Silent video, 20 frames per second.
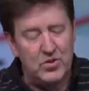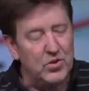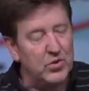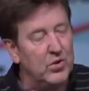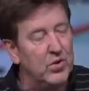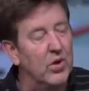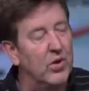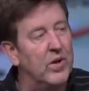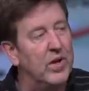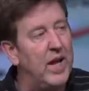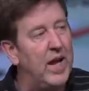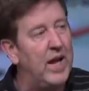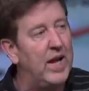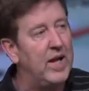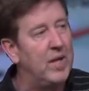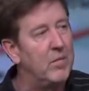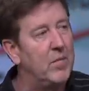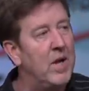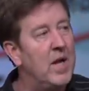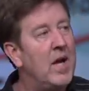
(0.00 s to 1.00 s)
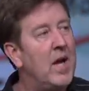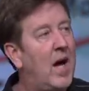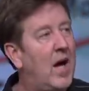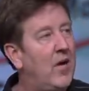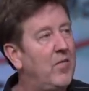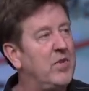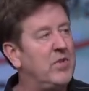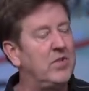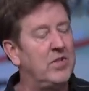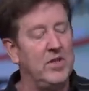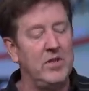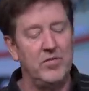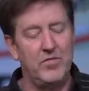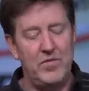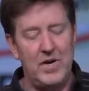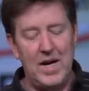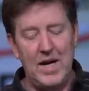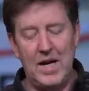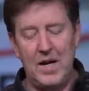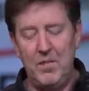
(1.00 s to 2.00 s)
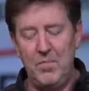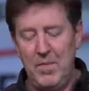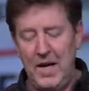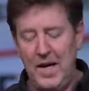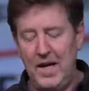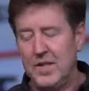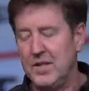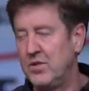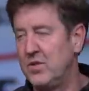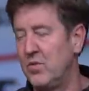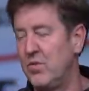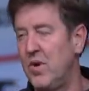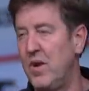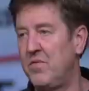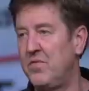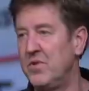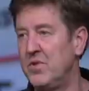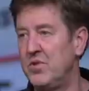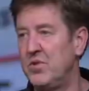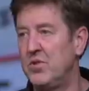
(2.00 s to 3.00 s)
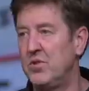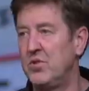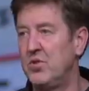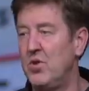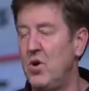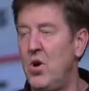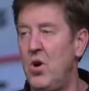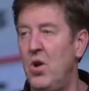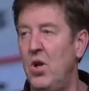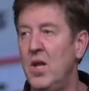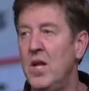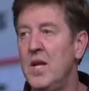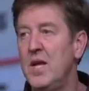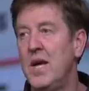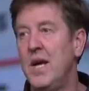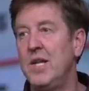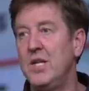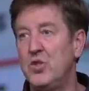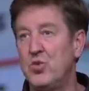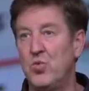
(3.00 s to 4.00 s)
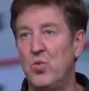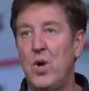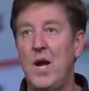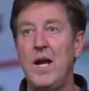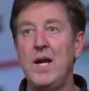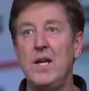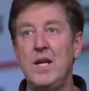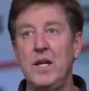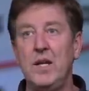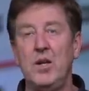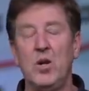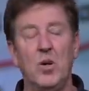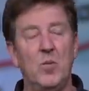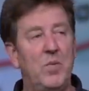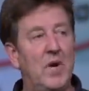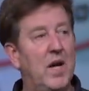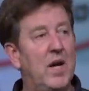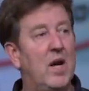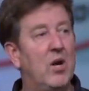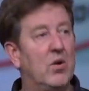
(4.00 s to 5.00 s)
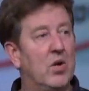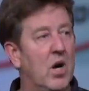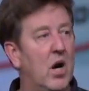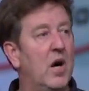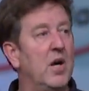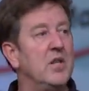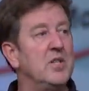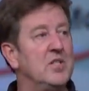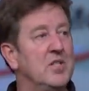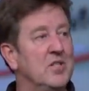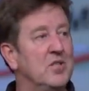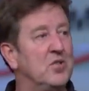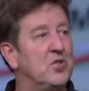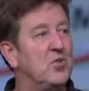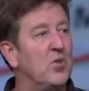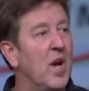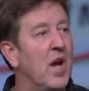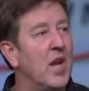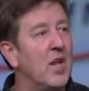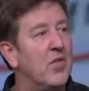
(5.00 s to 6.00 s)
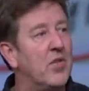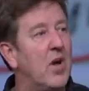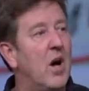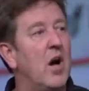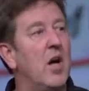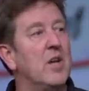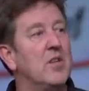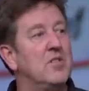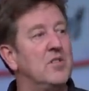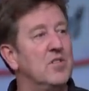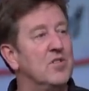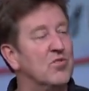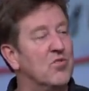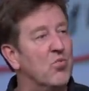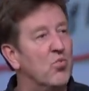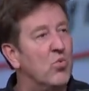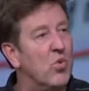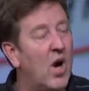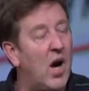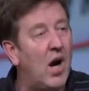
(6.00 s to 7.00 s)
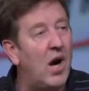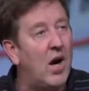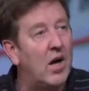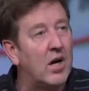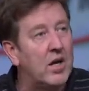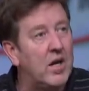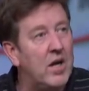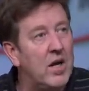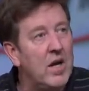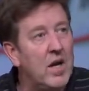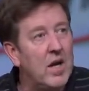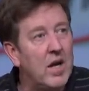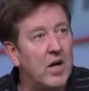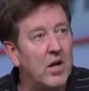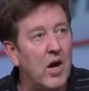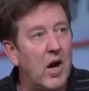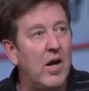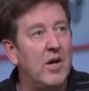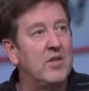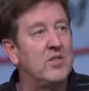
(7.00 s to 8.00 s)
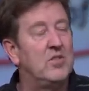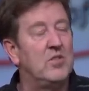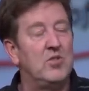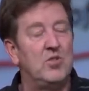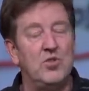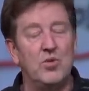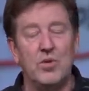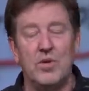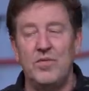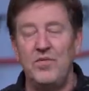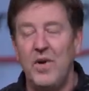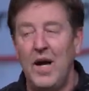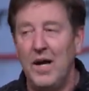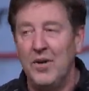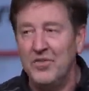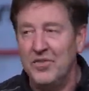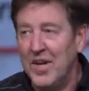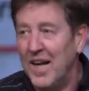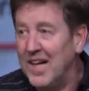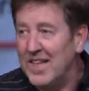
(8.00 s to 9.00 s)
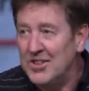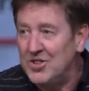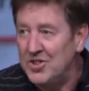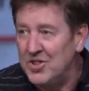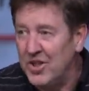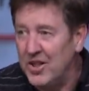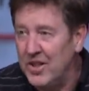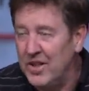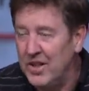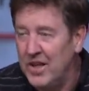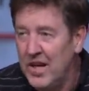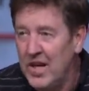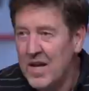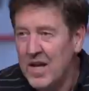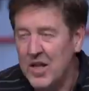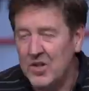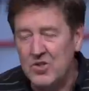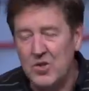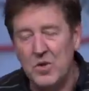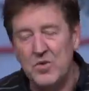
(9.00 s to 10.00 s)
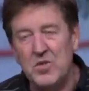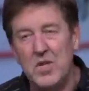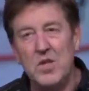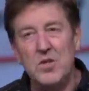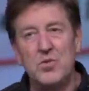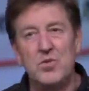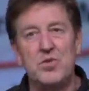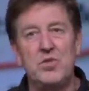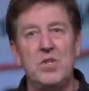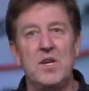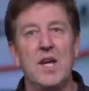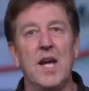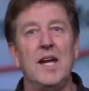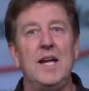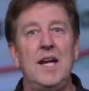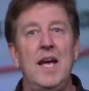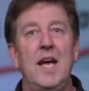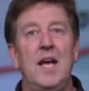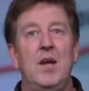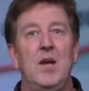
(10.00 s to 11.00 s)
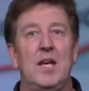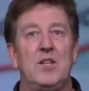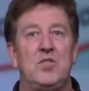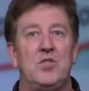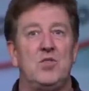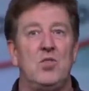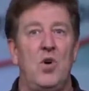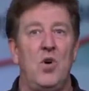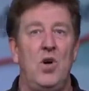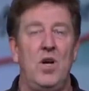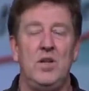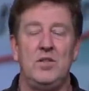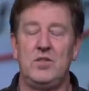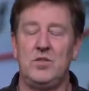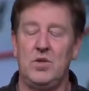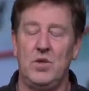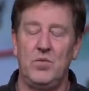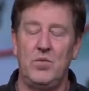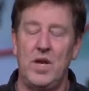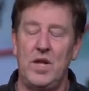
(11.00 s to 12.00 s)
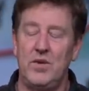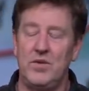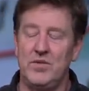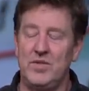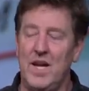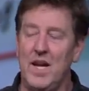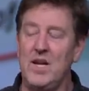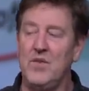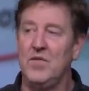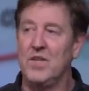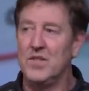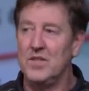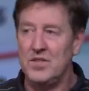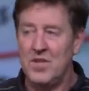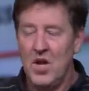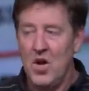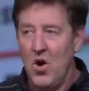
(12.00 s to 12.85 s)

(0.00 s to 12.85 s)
to your name. Obviously, the violent man is a reference to Saul, and he's writing here about how God is his strength, God is his rock, God is his sure foundation. And so it's interesting, again, as Saul, as uh, rather David is